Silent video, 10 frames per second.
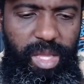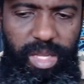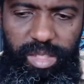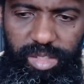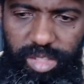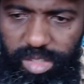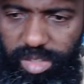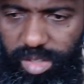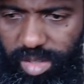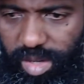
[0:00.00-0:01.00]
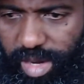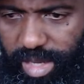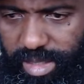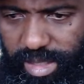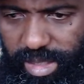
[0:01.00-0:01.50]
It's just not
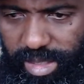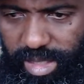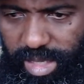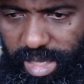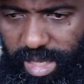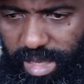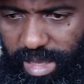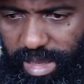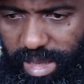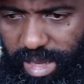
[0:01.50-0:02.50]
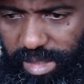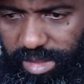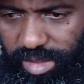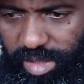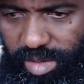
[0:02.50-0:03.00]
connecting.
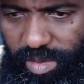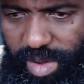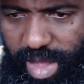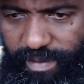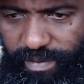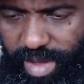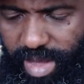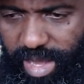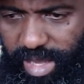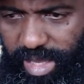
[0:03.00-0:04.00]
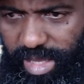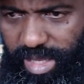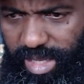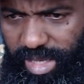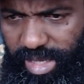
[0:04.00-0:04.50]
It's not the Wi-Fi.
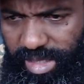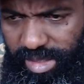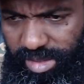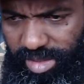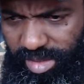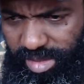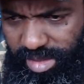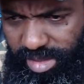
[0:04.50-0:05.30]
It is not.